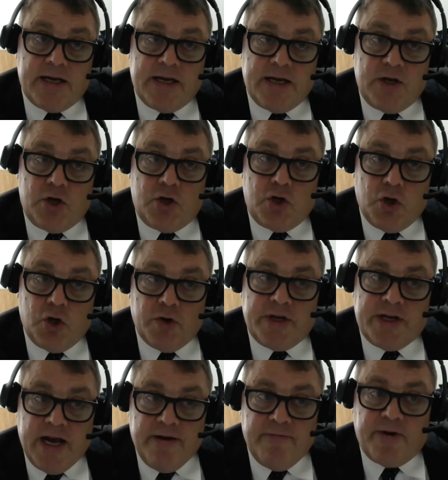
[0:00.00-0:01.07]

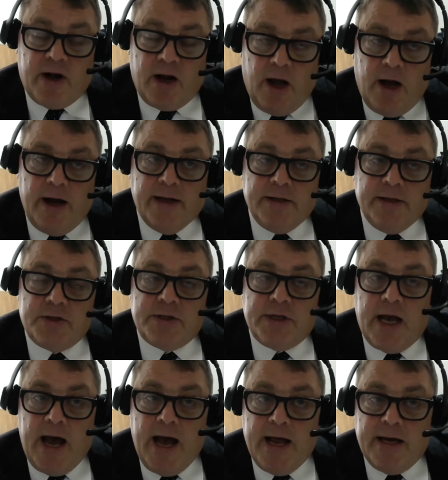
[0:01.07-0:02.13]
should give clients
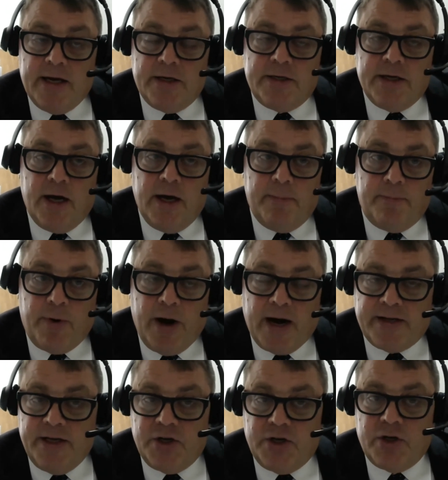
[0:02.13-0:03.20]
and
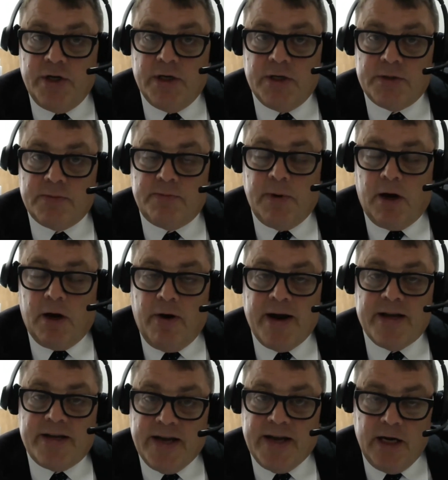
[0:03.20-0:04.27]
practitioners a
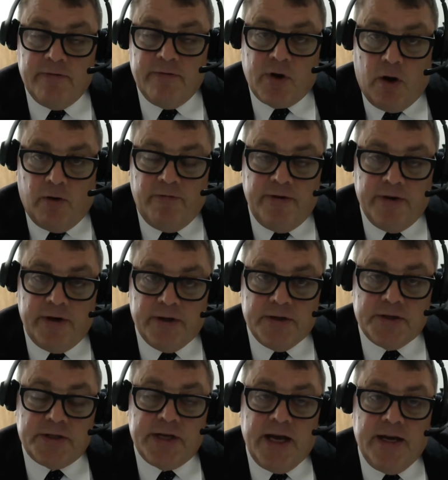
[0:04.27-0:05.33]
great deal of
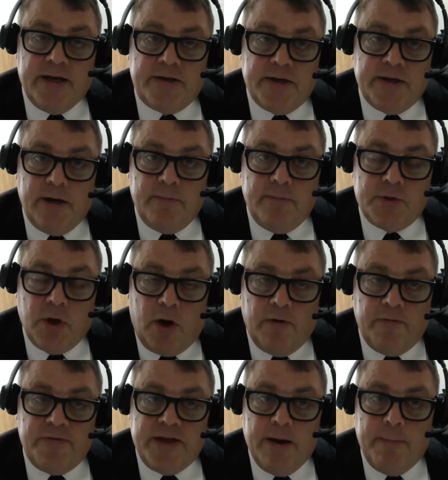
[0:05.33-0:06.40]
confidence in terms
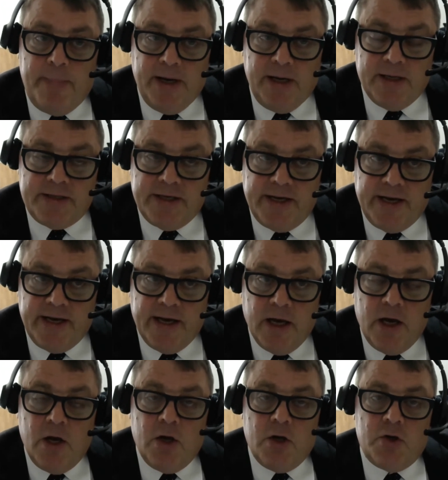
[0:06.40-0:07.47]
of the ability
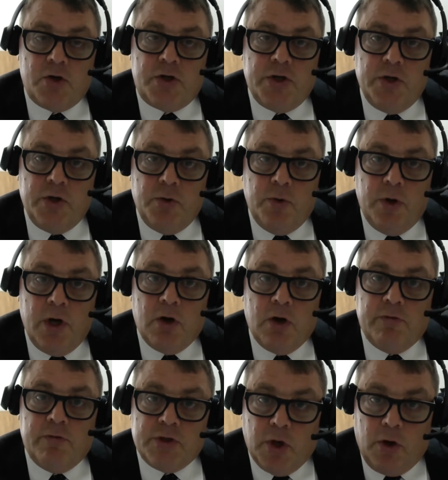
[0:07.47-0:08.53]
to
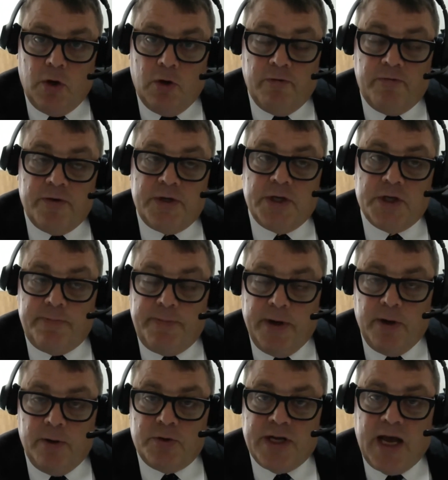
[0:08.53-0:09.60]
resolve
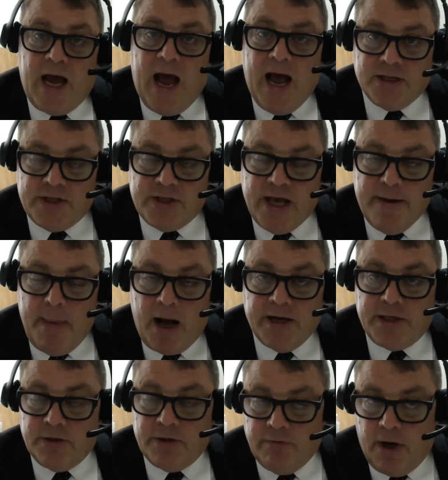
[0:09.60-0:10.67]
disputes as they
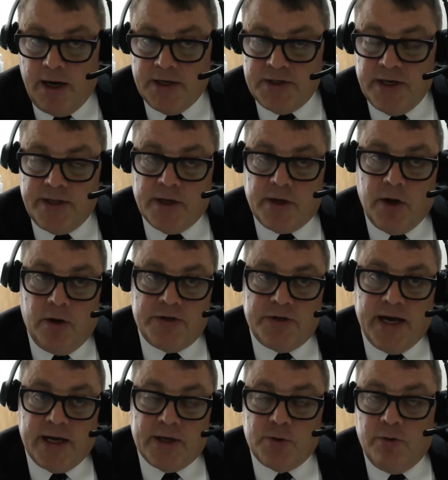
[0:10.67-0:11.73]
might arise in the
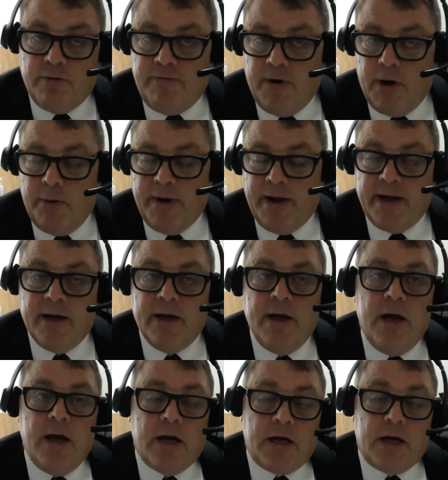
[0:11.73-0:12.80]
context or following
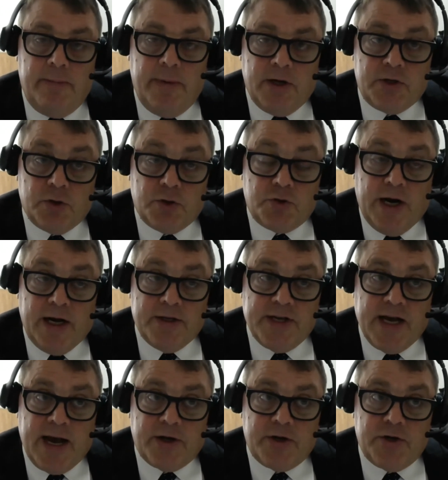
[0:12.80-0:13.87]
commercial
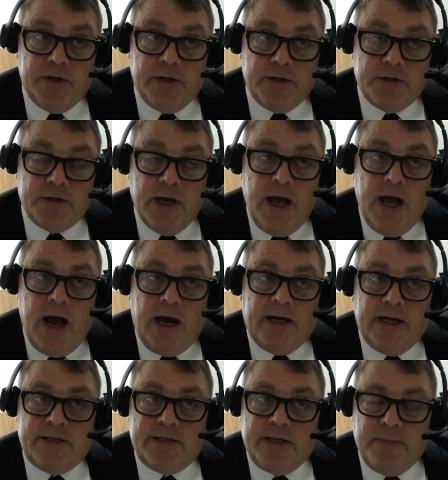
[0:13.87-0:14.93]
transactions. And
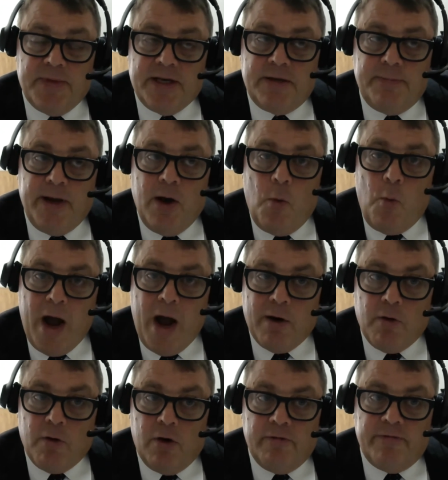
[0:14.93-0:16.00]
that's something to be
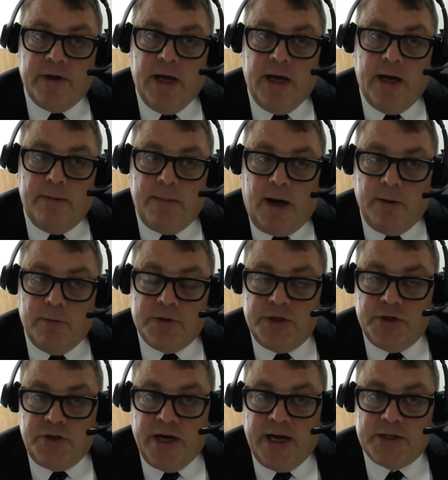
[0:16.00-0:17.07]
aware of, I would
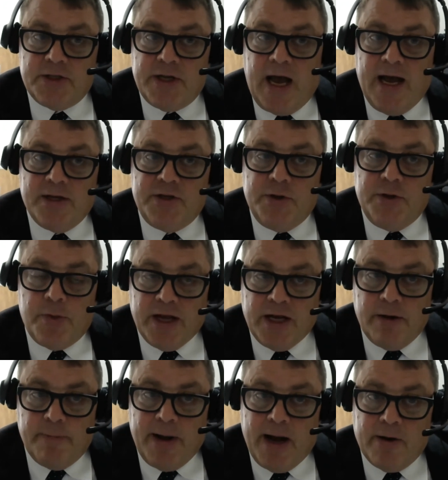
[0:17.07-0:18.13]
suggest, as you
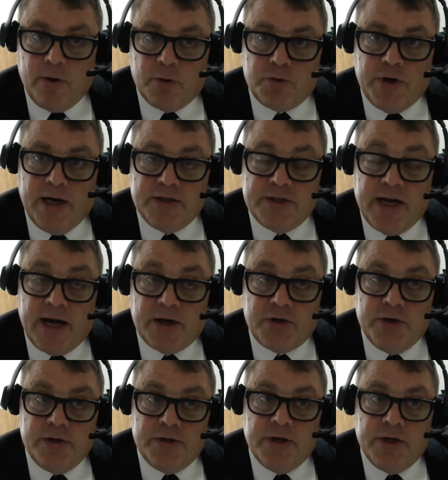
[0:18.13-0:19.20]
think about your
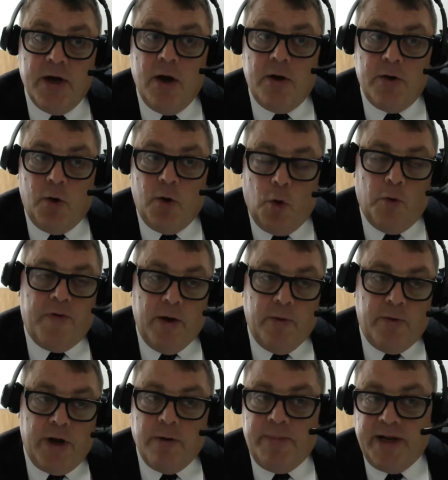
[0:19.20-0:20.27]
transactions, although
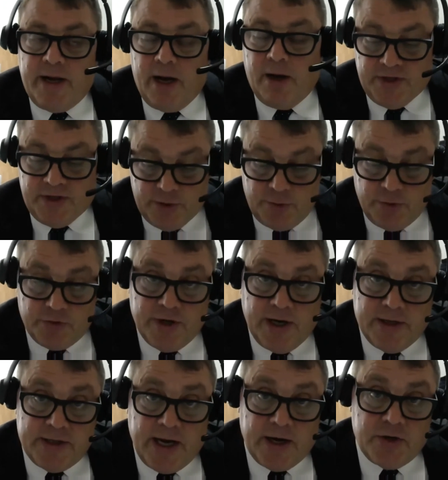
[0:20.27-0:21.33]
nobody goes into a
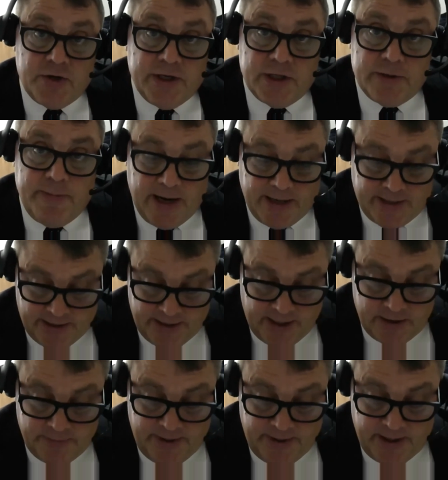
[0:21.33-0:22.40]
transaction expecting
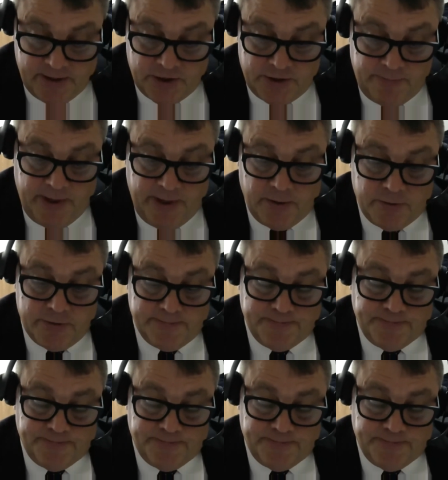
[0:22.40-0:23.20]
there to be a dispute.